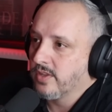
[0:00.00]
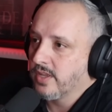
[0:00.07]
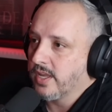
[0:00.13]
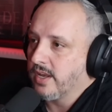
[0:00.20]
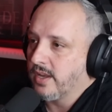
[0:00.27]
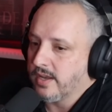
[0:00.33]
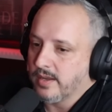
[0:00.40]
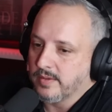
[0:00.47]

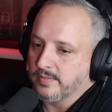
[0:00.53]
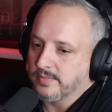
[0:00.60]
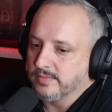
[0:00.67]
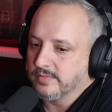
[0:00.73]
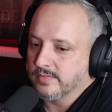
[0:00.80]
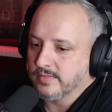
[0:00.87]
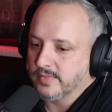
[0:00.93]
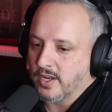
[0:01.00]

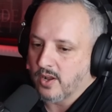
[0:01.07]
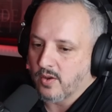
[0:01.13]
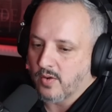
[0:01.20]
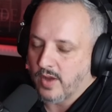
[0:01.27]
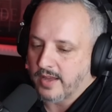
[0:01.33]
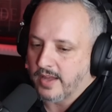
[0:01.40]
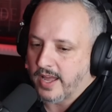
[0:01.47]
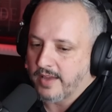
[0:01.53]

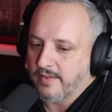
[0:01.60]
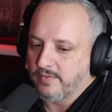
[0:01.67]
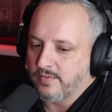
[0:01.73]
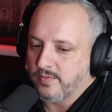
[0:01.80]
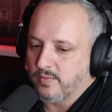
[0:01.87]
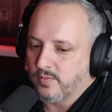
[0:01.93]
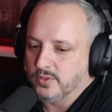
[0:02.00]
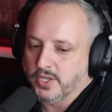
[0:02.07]
I
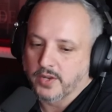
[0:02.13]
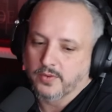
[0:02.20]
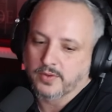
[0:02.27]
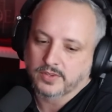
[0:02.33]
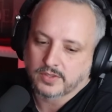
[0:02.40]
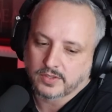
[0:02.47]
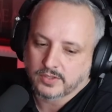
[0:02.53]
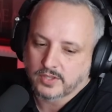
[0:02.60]
was
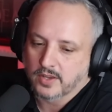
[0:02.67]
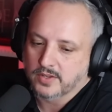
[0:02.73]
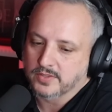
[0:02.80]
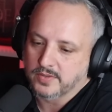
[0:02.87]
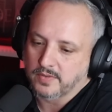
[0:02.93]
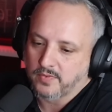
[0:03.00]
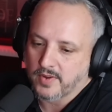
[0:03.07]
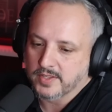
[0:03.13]
talking to
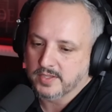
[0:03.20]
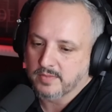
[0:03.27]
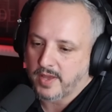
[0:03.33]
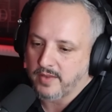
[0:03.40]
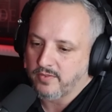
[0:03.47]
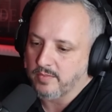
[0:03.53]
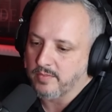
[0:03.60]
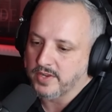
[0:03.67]
some friends of
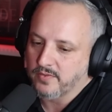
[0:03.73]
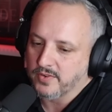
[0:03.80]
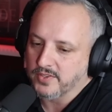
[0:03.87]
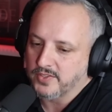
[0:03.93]
mine from different